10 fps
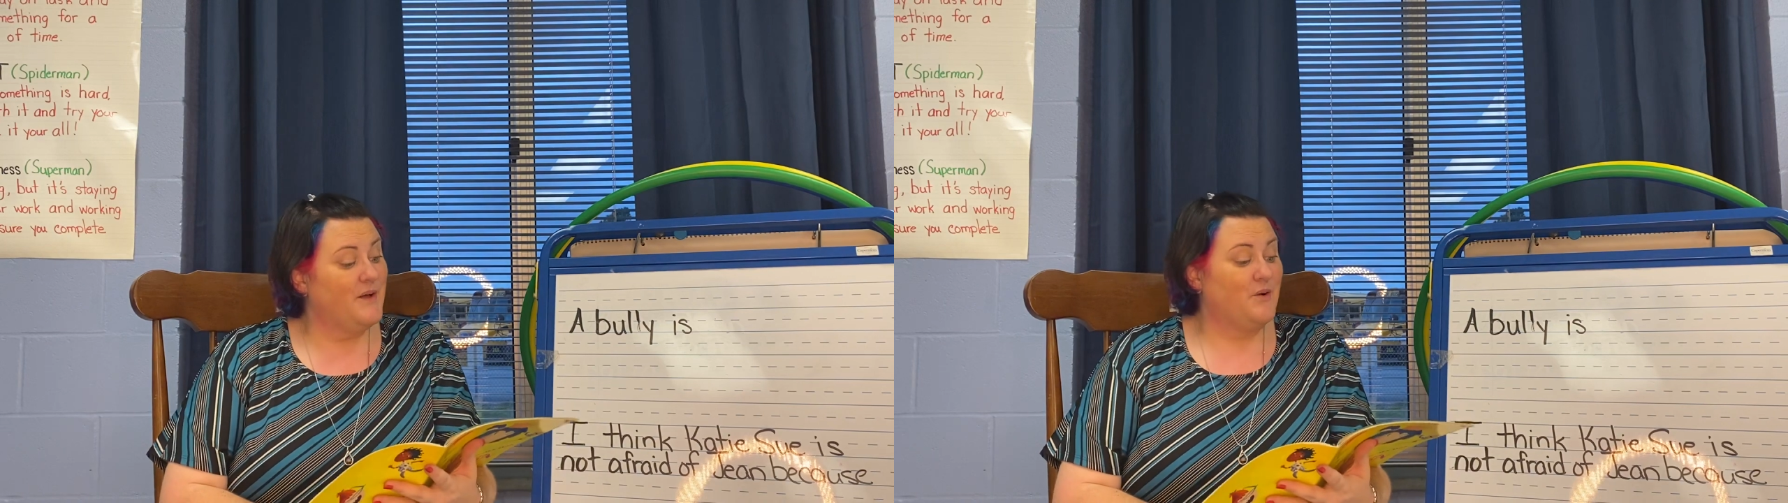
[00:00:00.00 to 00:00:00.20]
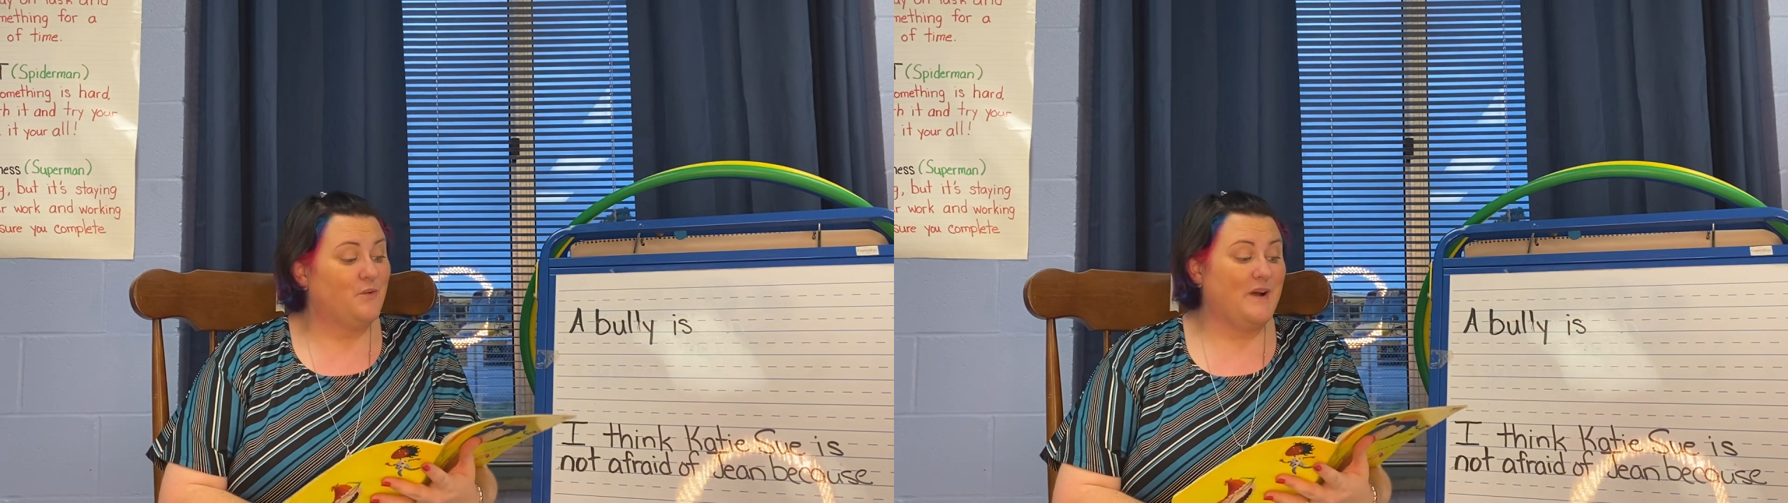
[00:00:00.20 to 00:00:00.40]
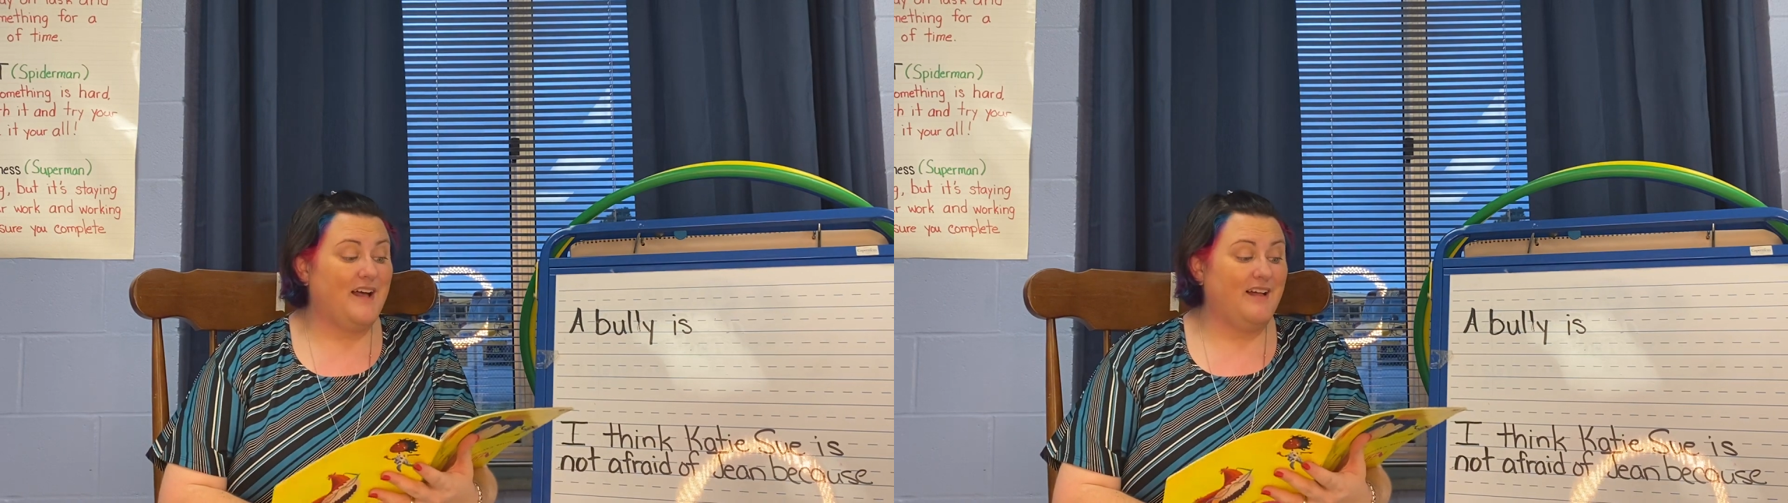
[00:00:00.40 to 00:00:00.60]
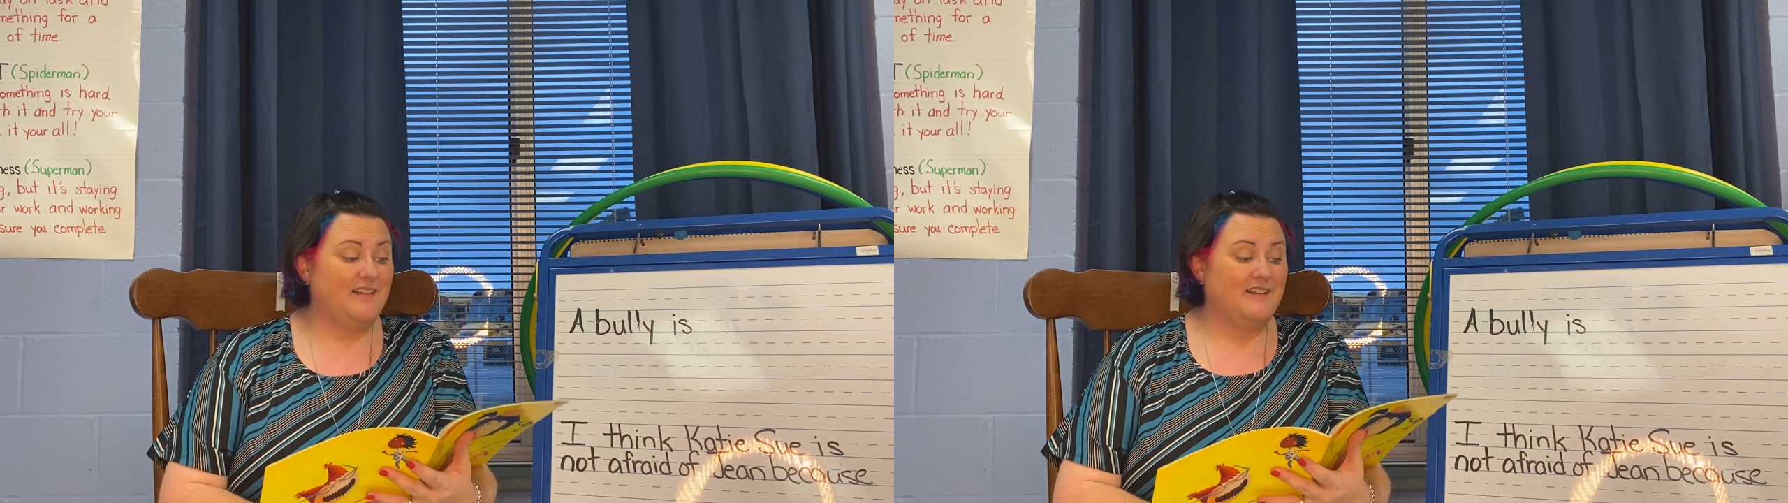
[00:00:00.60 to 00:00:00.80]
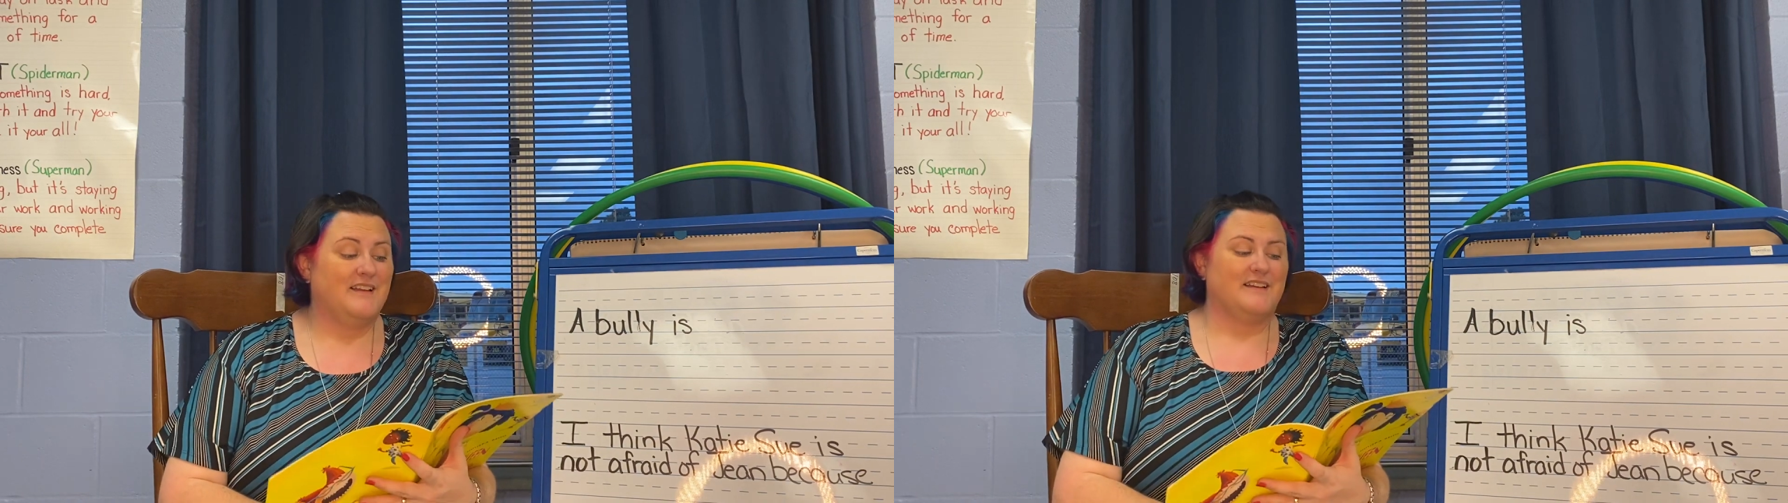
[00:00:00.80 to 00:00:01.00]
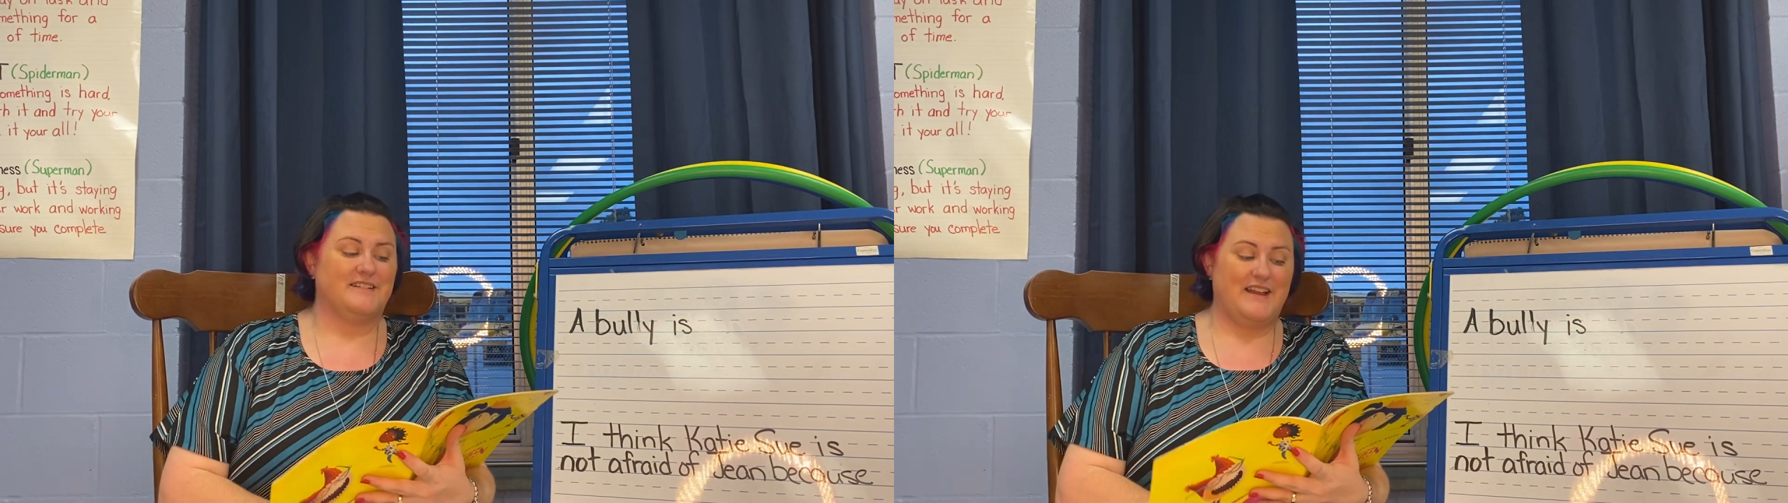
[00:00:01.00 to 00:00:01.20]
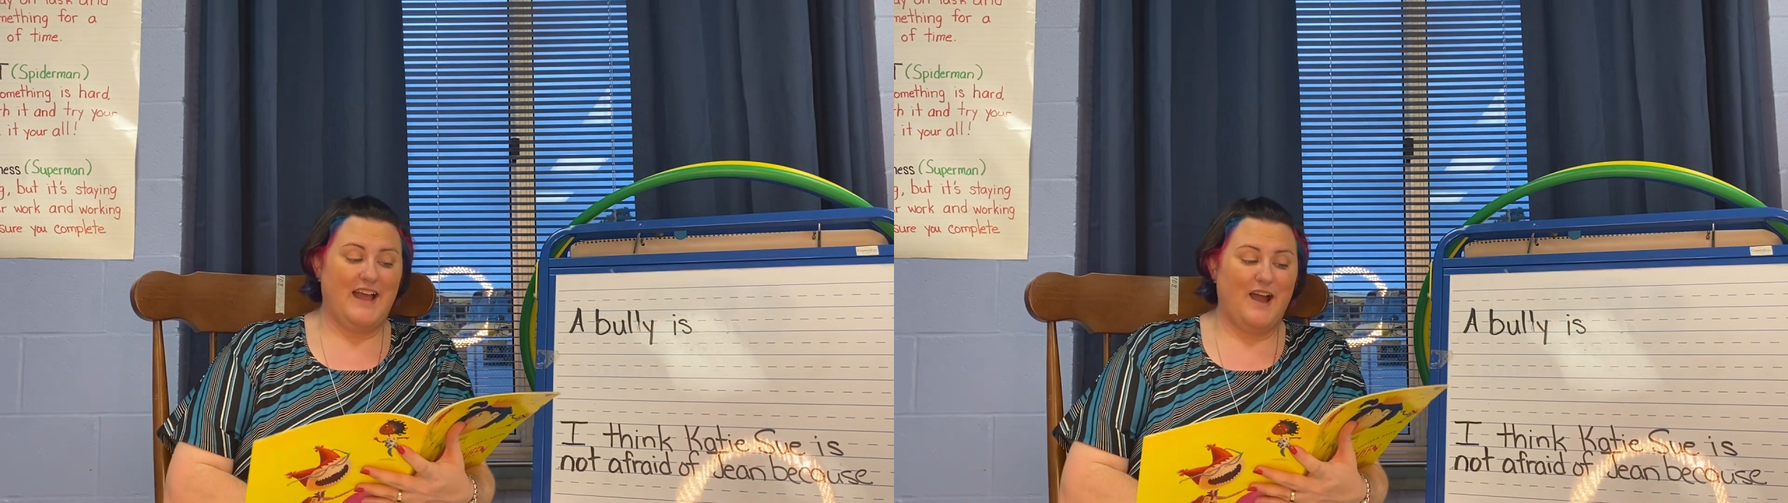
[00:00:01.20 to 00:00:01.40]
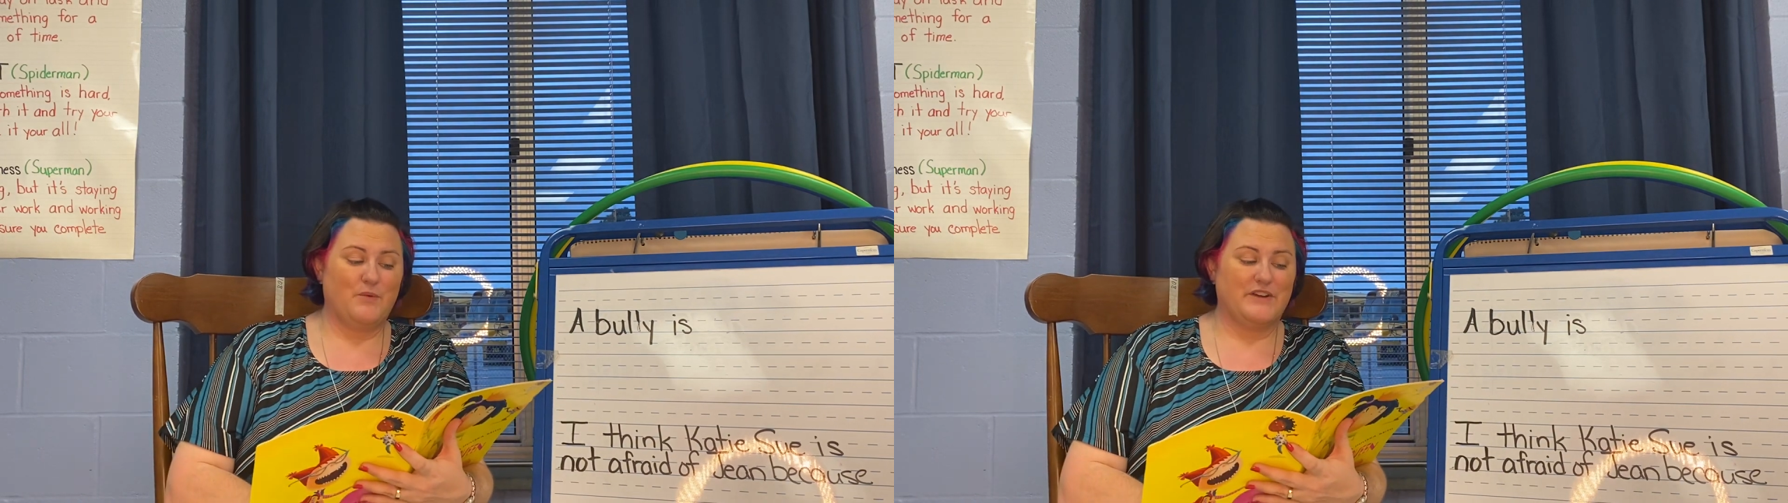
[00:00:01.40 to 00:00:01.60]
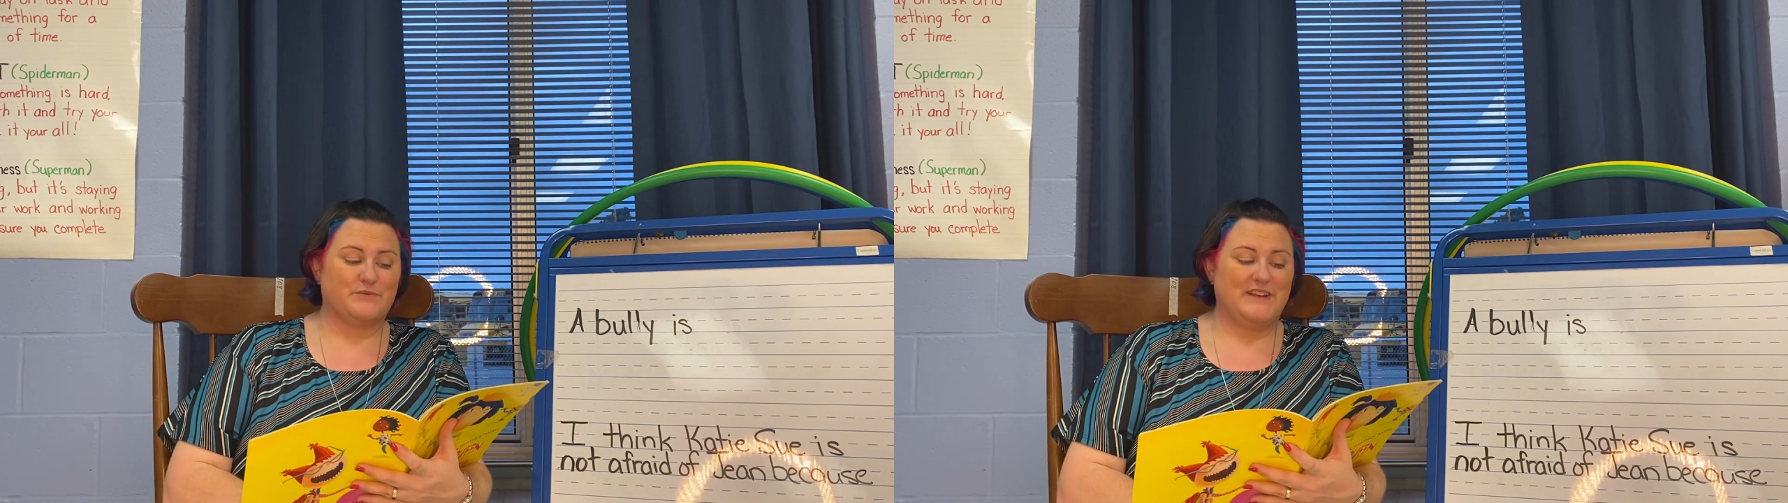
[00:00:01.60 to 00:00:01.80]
Well, now when